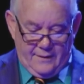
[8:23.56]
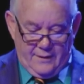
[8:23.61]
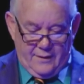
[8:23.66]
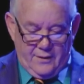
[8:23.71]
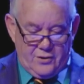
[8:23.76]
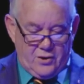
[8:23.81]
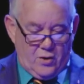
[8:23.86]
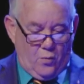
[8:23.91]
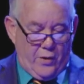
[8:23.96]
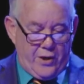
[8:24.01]

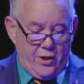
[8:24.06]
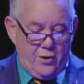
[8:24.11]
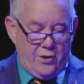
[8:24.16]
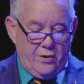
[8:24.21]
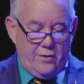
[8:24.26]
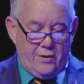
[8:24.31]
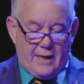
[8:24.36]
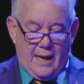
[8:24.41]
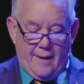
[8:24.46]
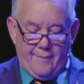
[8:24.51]
So when you
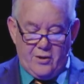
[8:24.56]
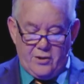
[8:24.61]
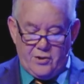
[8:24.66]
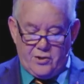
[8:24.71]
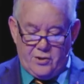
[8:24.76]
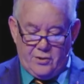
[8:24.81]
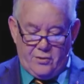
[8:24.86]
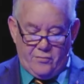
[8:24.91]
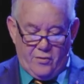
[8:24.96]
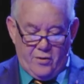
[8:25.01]
do come
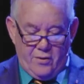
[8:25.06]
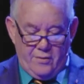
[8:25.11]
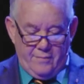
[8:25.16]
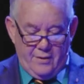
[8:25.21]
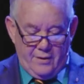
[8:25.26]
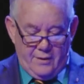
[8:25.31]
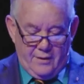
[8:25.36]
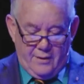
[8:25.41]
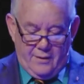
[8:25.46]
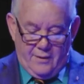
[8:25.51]
into the room,
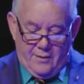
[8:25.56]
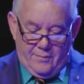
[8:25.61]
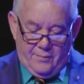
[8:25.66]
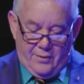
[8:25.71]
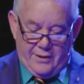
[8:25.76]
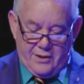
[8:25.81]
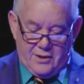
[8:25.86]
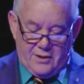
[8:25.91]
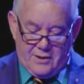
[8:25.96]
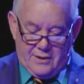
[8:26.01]

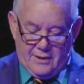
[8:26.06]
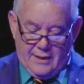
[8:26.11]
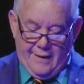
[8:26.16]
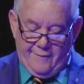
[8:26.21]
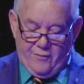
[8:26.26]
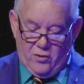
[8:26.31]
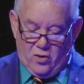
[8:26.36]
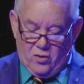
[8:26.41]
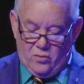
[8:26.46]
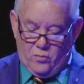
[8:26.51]
please have
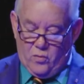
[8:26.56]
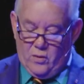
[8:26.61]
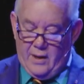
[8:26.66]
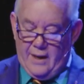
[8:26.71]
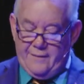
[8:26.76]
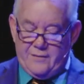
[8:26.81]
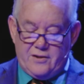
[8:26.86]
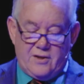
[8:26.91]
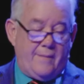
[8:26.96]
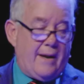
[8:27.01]
a look. We'll
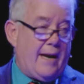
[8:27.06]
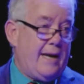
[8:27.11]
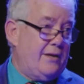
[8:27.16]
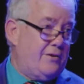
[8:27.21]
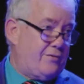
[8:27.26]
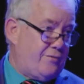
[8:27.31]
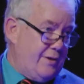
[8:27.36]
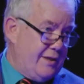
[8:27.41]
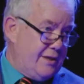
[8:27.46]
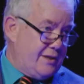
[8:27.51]
have some
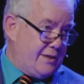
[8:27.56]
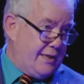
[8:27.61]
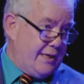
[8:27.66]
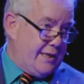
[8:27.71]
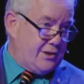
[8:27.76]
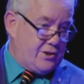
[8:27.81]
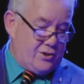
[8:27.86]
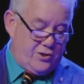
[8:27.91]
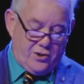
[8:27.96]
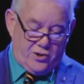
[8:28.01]
A3s there
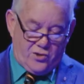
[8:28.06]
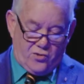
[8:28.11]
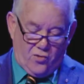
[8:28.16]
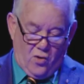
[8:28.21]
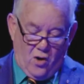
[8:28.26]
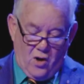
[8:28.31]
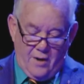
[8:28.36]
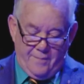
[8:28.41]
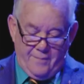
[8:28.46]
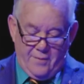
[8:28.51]
to
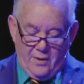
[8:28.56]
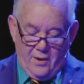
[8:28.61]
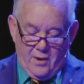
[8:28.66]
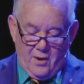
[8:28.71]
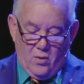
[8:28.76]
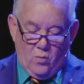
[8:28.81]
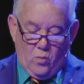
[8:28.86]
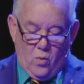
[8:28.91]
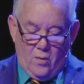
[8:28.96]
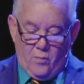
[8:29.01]
describe
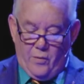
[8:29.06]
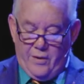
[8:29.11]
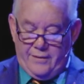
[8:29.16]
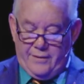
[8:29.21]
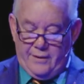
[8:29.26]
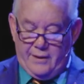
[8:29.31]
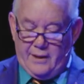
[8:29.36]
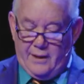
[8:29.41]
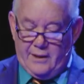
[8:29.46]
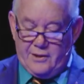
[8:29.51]
what we're
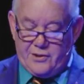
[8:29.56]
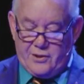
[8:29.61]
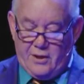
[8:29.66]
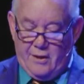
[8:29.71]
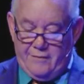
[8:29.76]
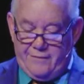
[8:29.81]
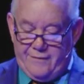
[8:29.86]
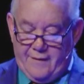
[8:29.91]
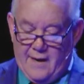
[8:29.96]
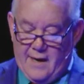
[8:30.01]
thinking so
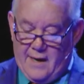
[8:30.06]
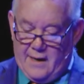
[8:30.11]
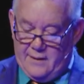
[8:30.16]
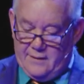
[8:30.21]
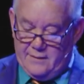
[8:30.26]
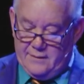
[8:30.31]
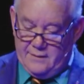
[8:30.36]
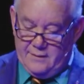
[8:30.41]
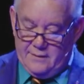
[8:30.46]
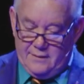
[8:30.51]
far.
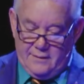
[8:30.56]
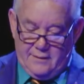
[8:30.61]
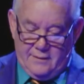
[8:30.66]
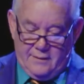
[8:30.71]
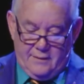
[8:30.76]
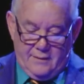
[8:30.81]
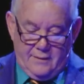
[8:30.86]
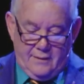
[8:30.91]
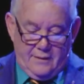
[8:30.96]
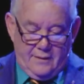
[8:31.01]

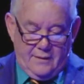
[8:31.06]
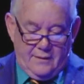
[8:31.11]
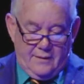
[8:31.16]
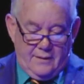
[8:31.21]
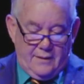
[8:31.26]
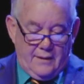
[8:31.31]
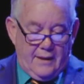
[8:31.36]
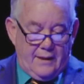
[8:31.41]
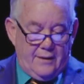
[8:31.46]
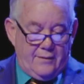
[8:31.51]

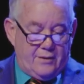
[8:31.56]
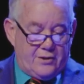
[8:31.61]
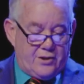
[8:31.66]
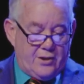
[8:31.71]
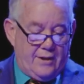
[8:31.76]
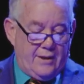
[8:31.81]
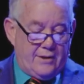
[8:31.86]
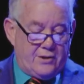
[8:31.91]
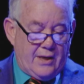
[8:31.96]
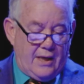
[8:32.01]
And it's
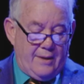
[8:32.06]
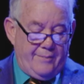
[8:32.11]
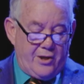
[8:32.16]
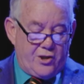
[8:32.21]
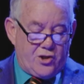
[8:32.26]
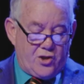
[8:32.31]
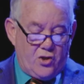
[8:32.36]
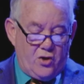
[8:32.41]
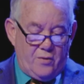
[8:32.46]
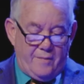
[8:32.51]
going to be
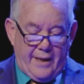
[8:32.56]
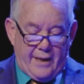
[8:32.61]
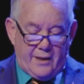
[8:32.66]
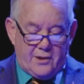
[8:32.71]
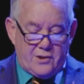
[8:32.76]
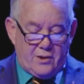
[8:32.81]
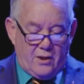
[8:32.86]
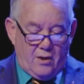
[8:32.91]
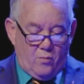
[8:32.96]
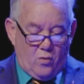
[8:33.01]
two matters
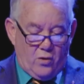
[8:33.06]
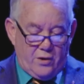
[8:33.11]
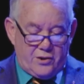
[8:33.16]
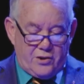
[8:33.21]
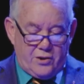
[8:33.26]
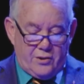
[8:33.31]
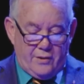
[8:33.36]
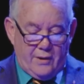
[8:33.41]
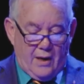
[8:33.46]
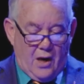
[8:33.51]
that I want
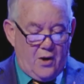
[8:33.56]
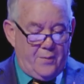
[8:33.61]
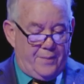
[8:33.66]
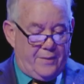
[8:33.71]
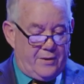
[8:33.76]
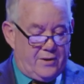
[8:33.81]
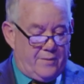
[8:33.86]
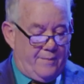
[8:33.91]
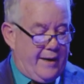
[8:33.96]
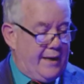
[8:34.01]
to
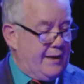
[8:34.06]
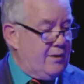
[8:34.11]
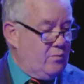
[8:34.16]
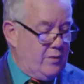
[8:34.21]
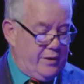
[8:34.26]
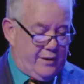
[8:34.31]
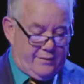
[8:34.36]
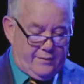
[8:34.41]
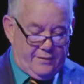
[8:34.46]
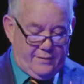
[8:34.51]
open debate
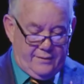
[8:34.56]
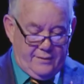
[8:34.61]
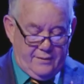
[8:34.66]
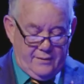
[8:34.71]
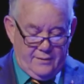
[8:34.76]
with.